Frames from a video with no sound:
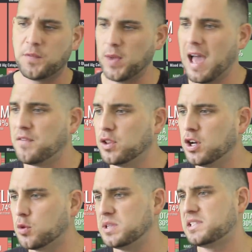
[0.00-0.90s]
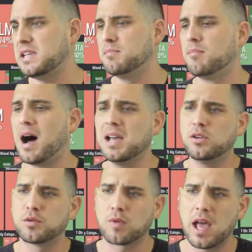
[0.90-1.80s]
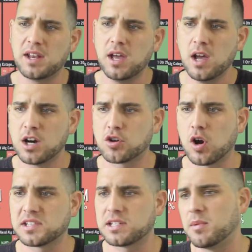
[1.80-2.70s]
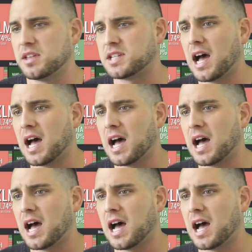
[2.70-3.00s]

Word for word: If we have a look, we see mild red across some of the